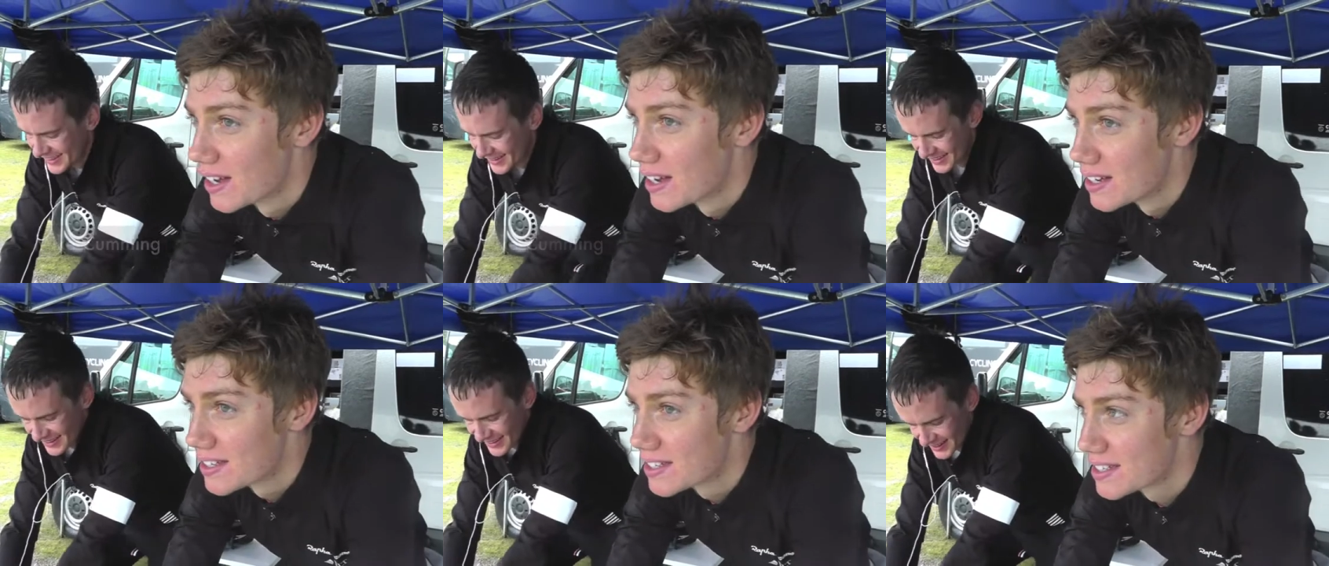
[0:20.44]

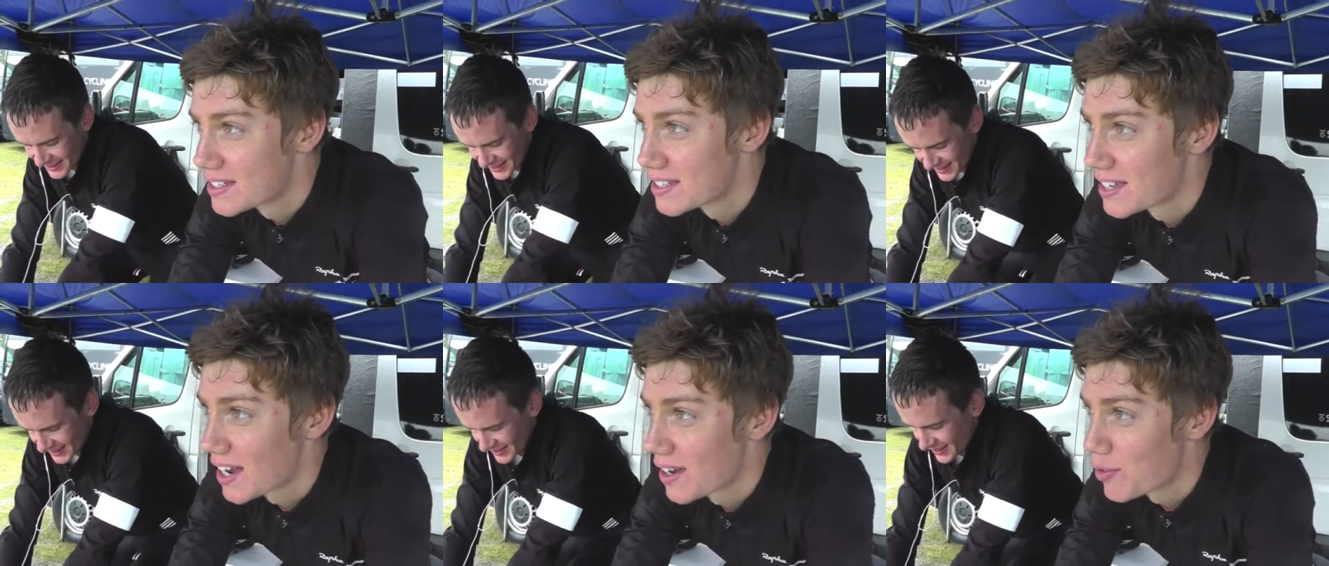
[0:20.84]

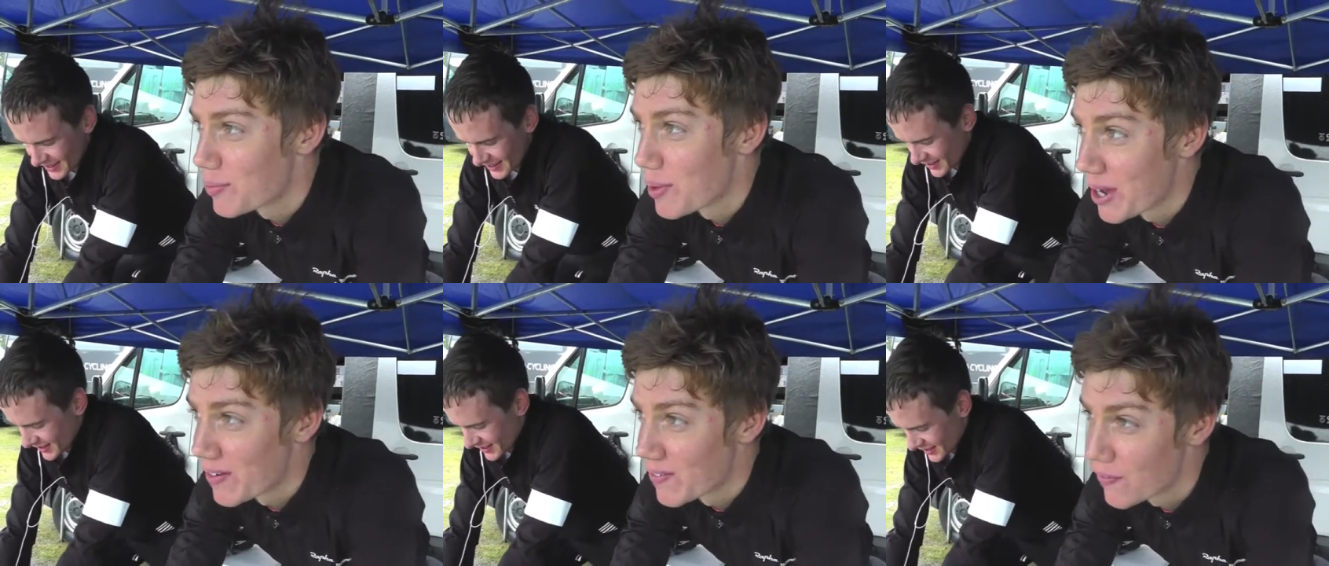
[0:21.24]
Speaker 1: save a
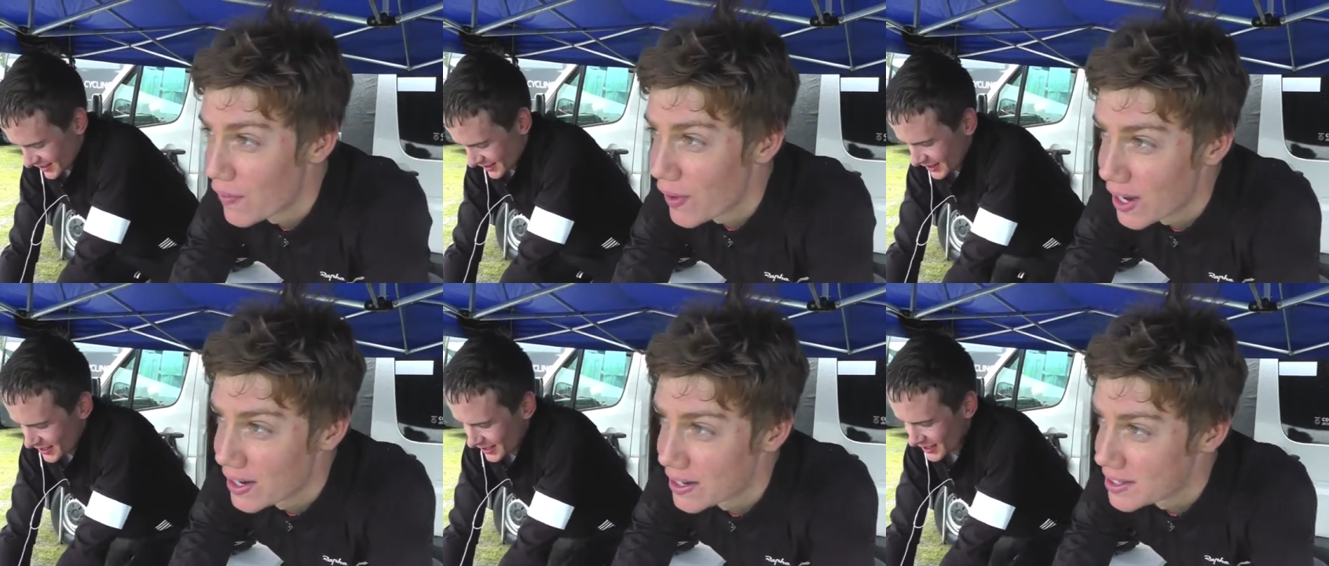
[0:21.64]
bit of
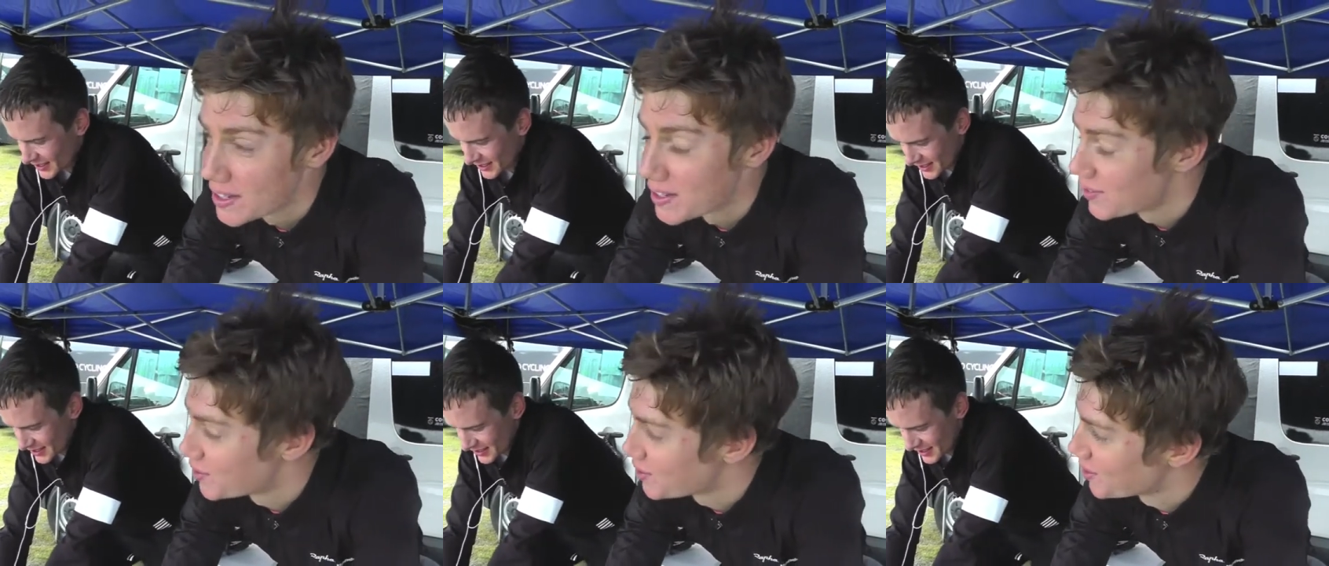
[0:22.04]

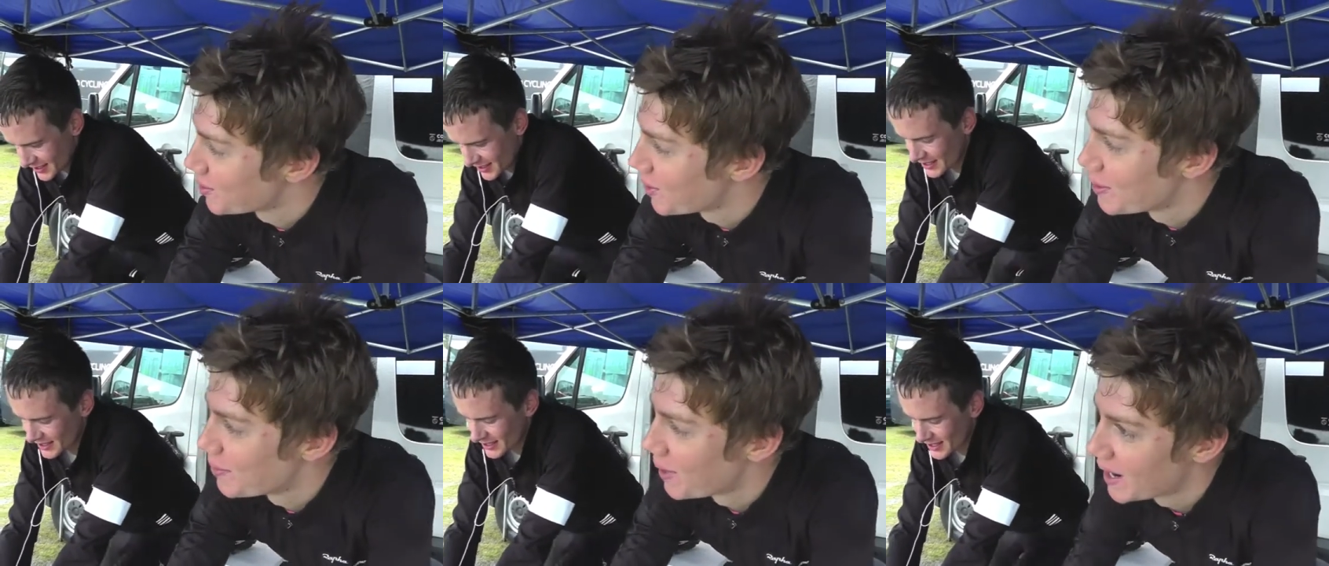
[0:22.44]
energy for the
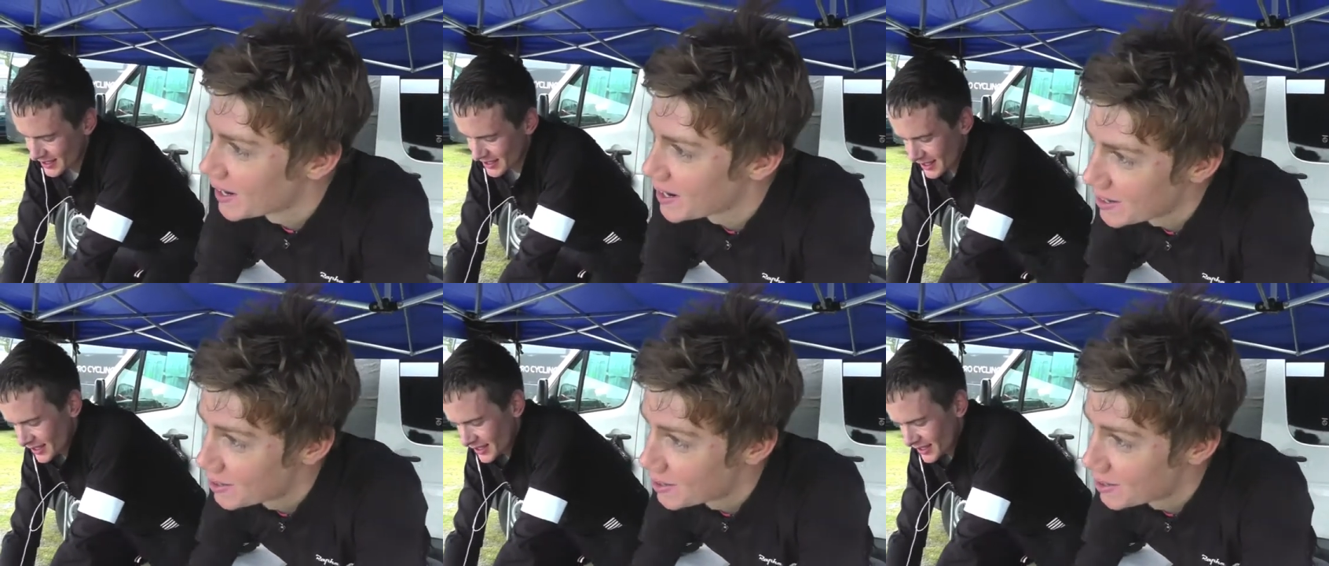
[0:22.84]
way back.